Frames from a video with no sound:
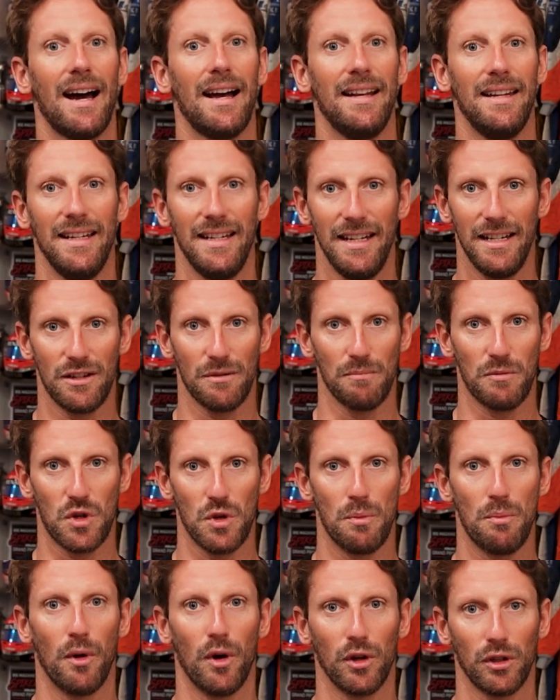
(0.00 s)
I needed some
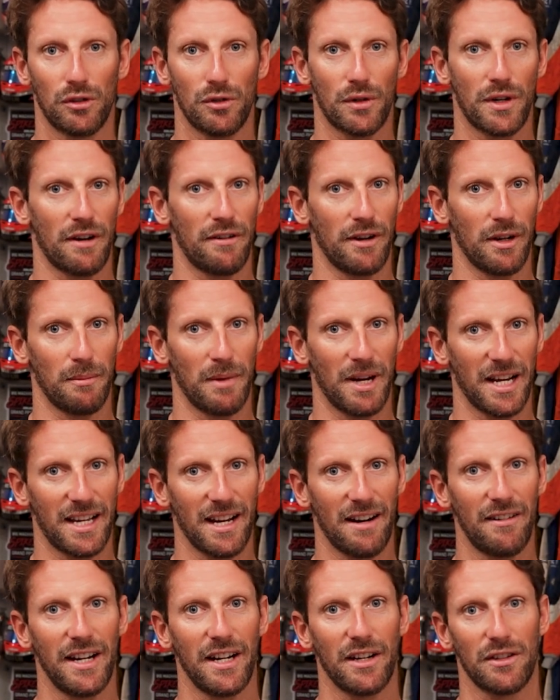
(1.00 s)
support to carry on my
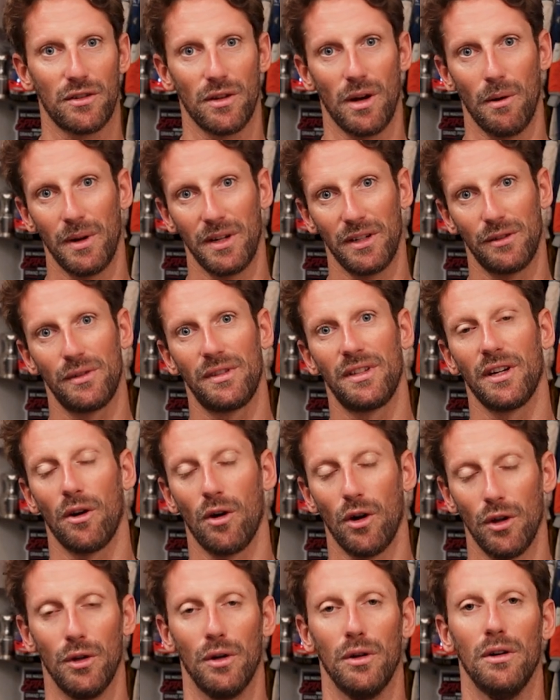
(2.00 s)
career, so I went to see
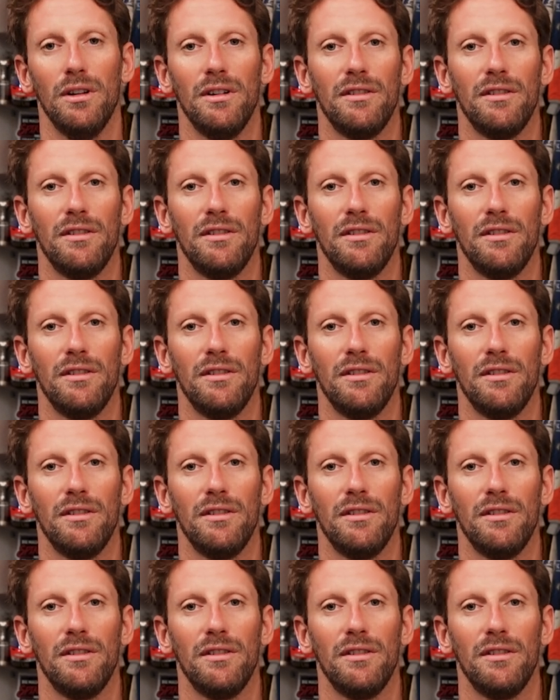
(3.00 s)
Renault